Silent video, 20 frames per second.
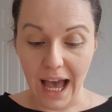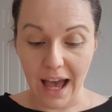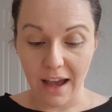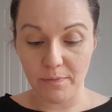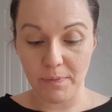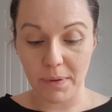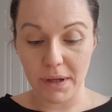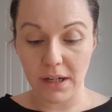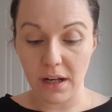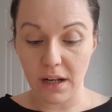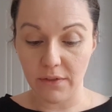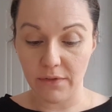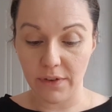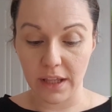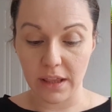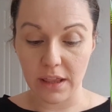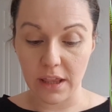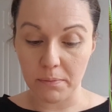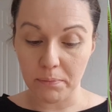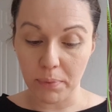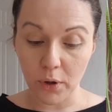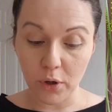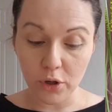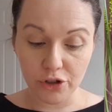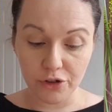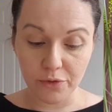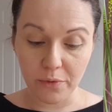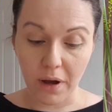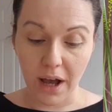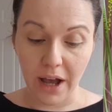I've been loving the
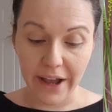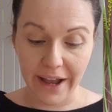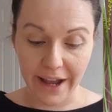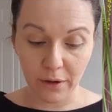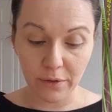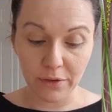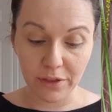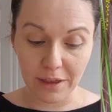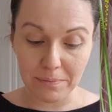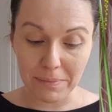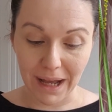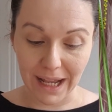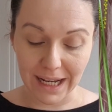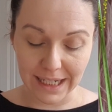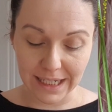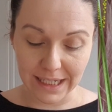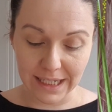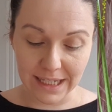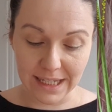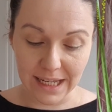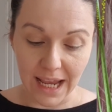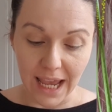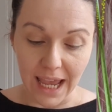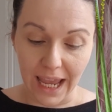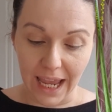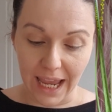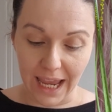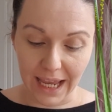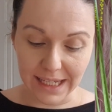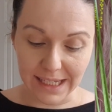Bourjois Healthy Balance.
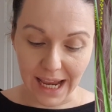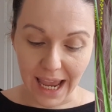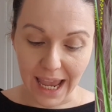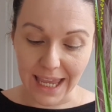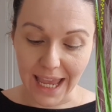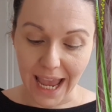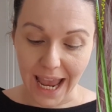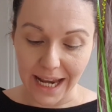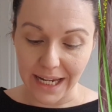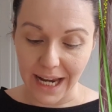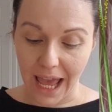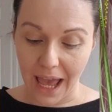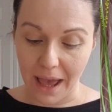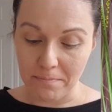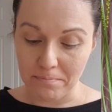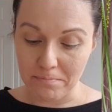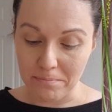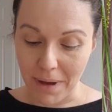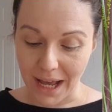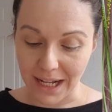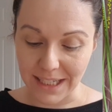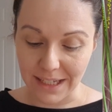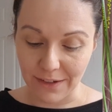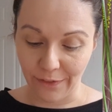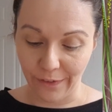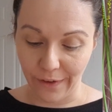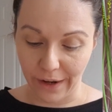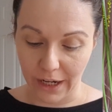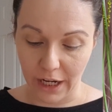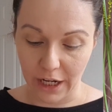It is again a matte
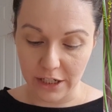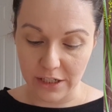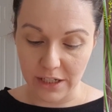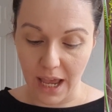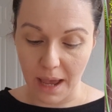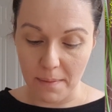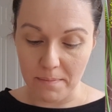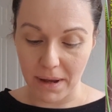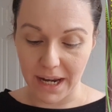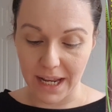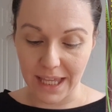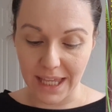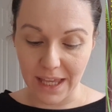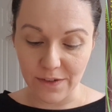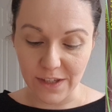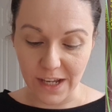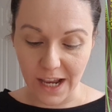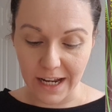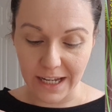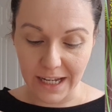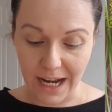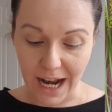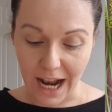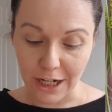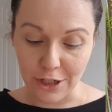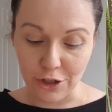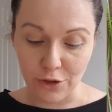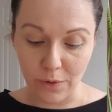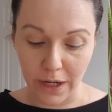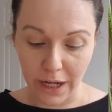finish, but it gives a
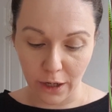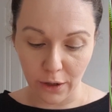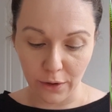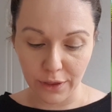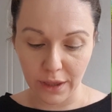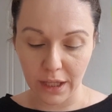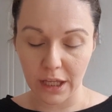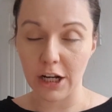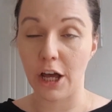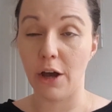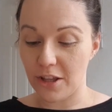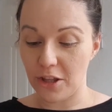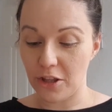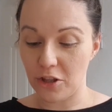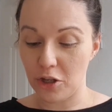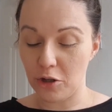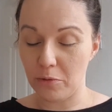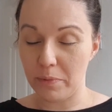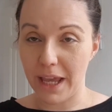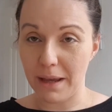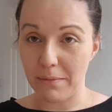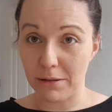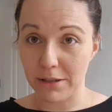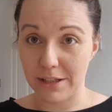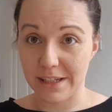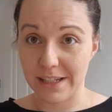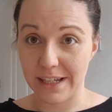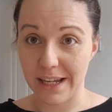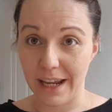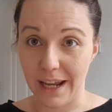natural healthy glow. You'll be able
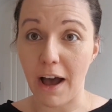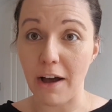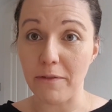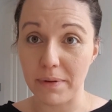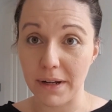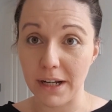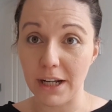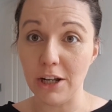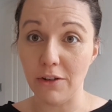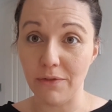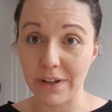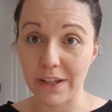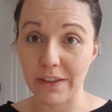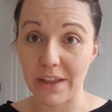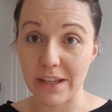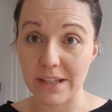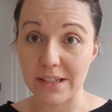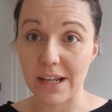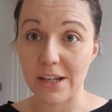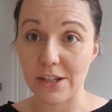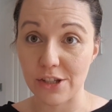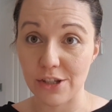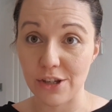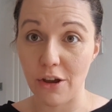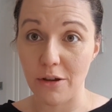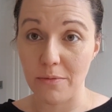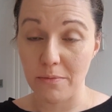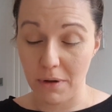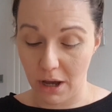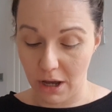to see I've been loving this
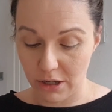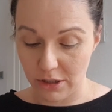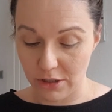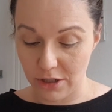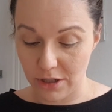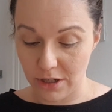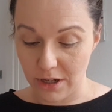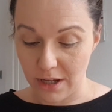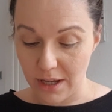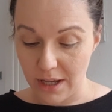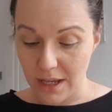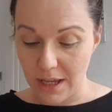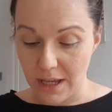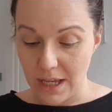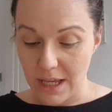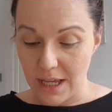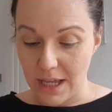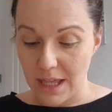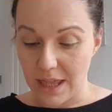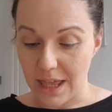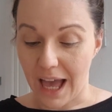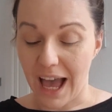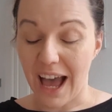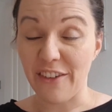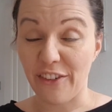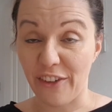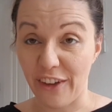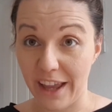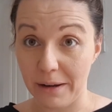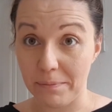so much that
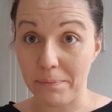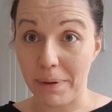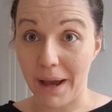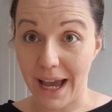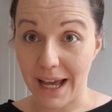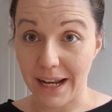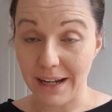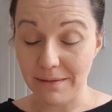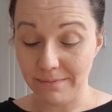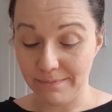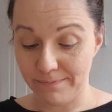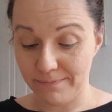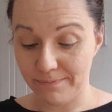I've hit pan.